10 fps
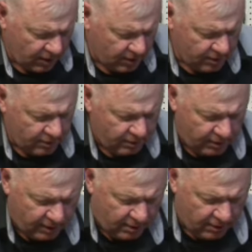So the
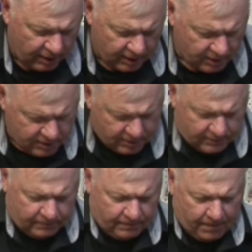theory
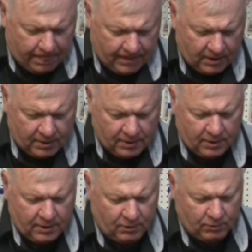is
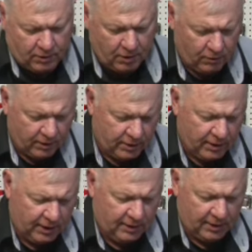you would go
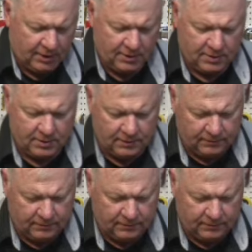underneath this,